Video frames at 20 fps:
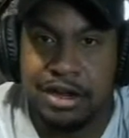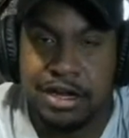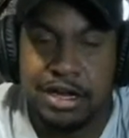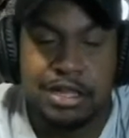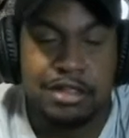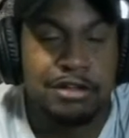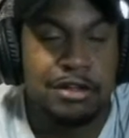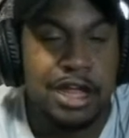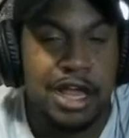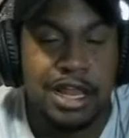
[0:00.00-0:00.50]

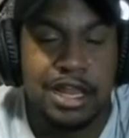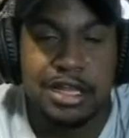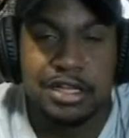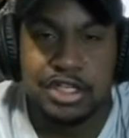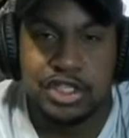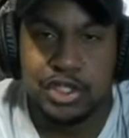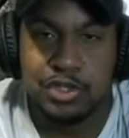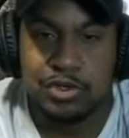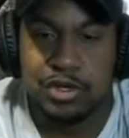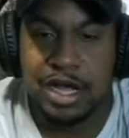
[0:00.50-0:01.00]
Another
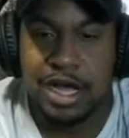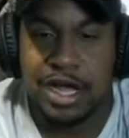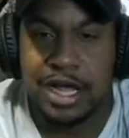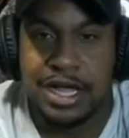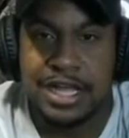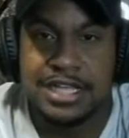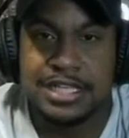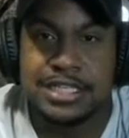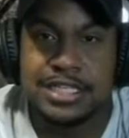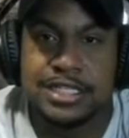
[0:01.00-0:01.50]
LSU guy
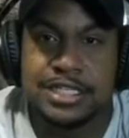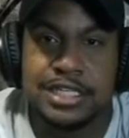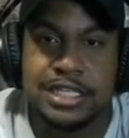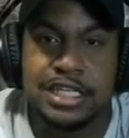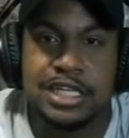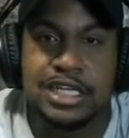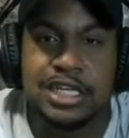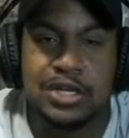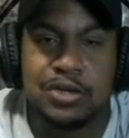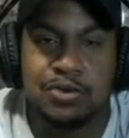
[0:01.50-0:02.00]
is
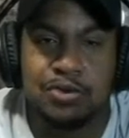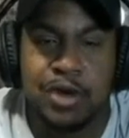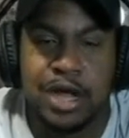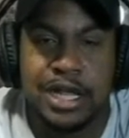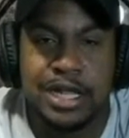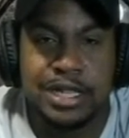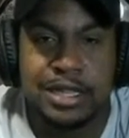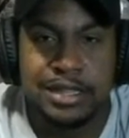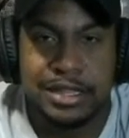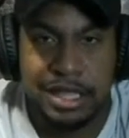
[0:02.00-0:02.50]
sitting
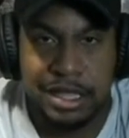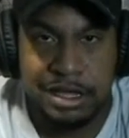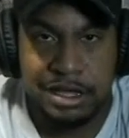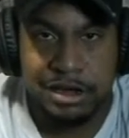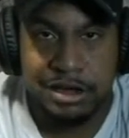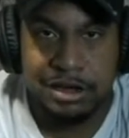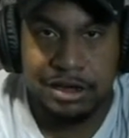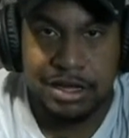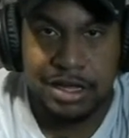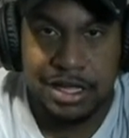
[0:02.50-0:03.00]
right
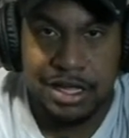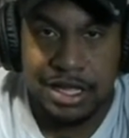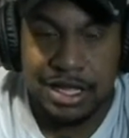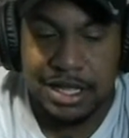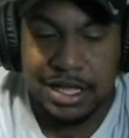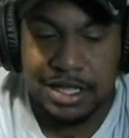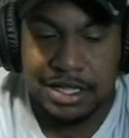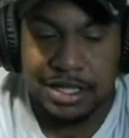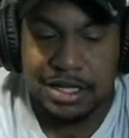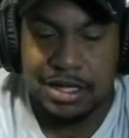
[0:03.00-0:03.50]
there
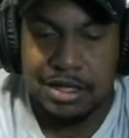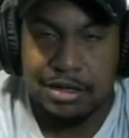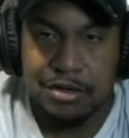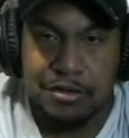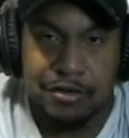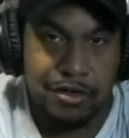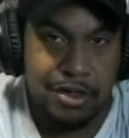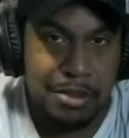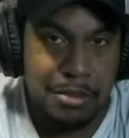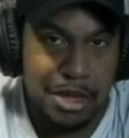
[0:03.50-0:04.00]

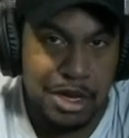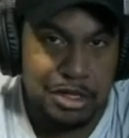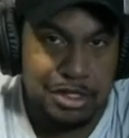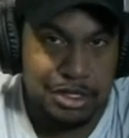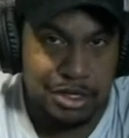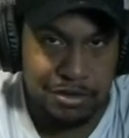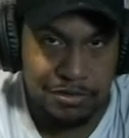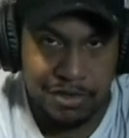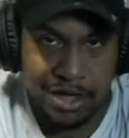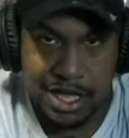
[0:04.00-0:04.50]
for the
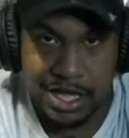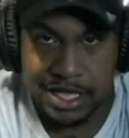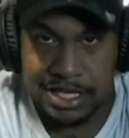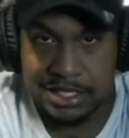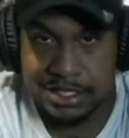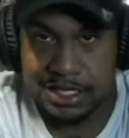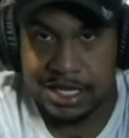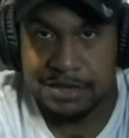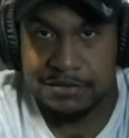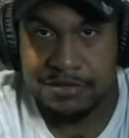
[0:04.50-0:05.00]
Minnesota
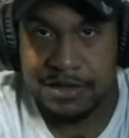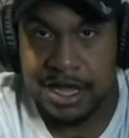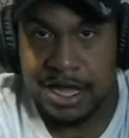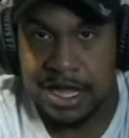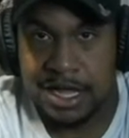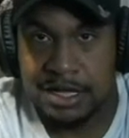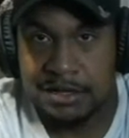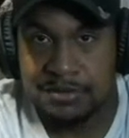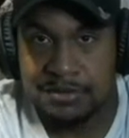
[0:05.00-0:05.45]
Vikings at five.